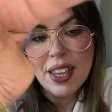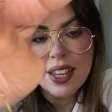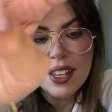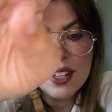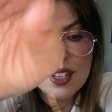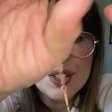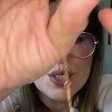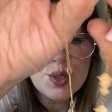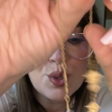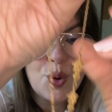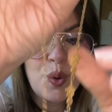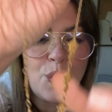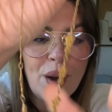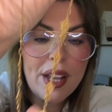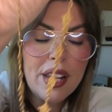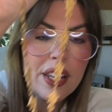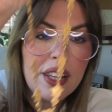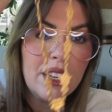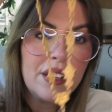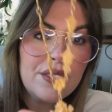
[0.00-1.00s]
It is
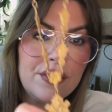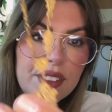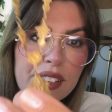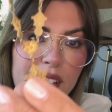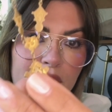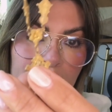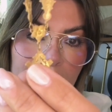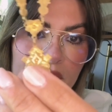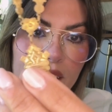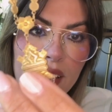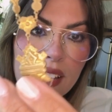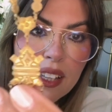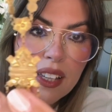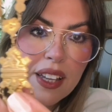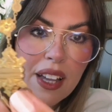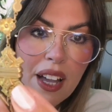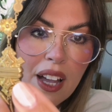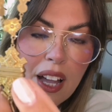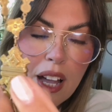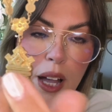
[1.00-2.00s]
quite lovely.
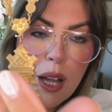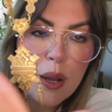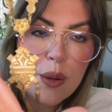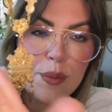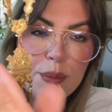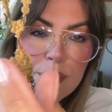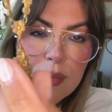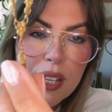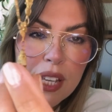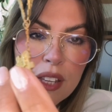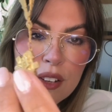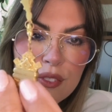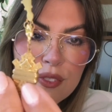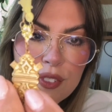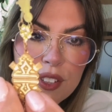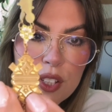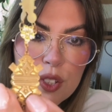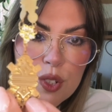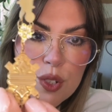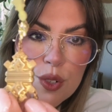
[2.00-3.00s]
It
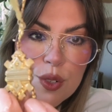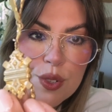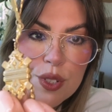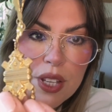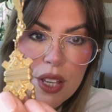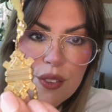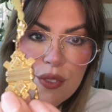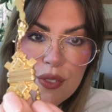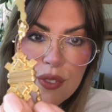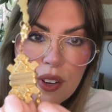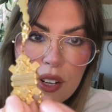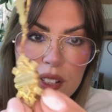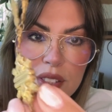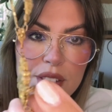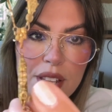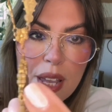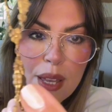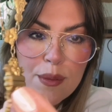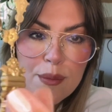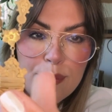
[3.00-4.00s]
features a
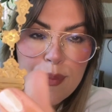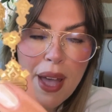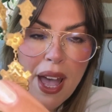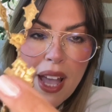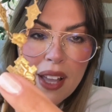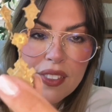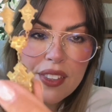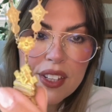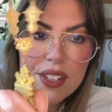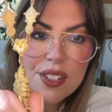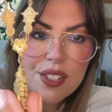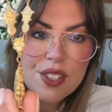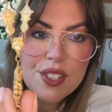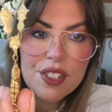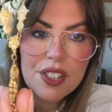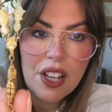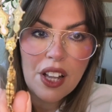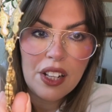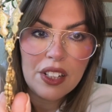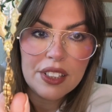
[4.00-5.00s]
front and back that is
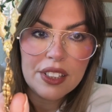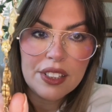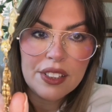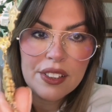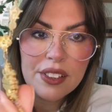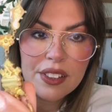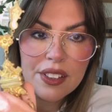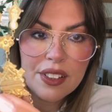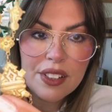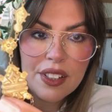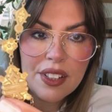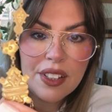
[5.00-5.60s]
solid.